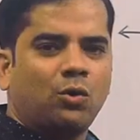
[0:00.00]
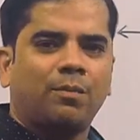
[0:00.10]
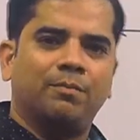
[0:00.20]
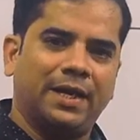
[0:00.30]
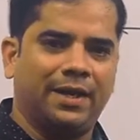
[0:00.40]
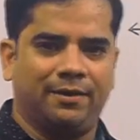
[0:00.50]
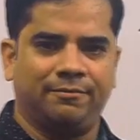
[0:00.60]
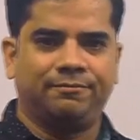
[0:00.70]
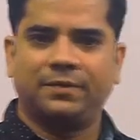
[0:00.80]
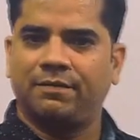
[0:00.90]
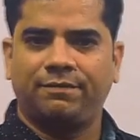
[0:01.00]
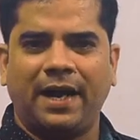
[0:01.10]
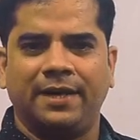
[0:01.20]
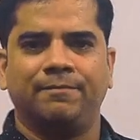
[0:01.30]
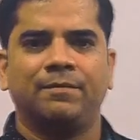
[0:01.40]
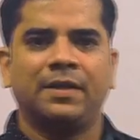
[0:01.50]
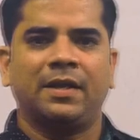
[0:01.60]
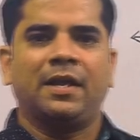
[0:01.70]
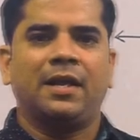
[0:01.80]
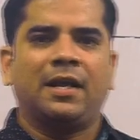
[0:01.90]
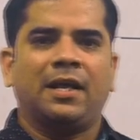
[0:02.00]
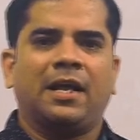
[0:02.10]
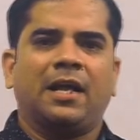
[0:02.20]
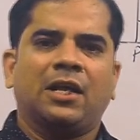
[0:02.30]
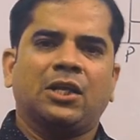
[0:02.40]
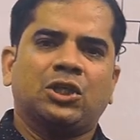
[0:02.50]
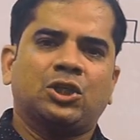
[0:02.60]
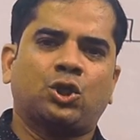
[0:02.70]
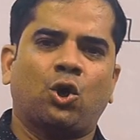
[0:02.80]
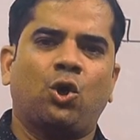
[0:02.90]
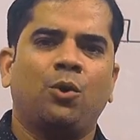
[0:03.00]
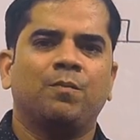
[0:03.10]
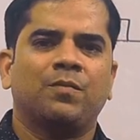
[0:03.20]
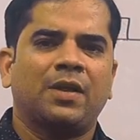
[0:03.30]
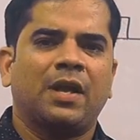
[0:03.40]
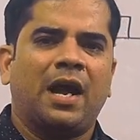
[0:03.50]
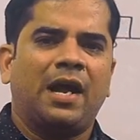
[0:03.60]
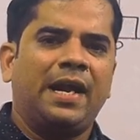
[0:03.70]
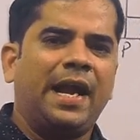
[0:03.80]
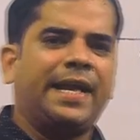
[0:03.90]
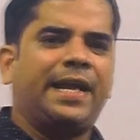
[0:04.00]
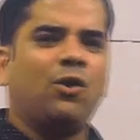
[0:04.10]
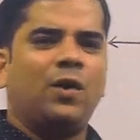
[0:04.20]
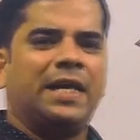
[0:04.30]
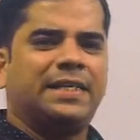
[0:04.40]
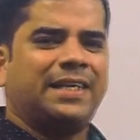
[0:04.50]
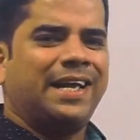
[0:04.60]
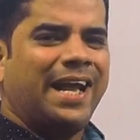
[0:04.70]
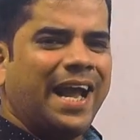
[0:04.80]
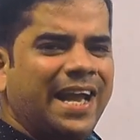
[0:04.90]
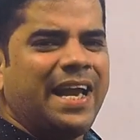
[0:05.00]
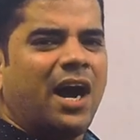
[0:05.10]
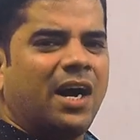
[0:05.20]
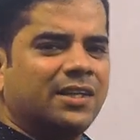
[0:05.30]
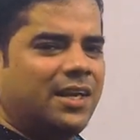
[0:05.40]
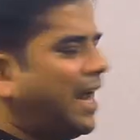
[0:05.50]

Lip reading: to L, fine. So AQ is any other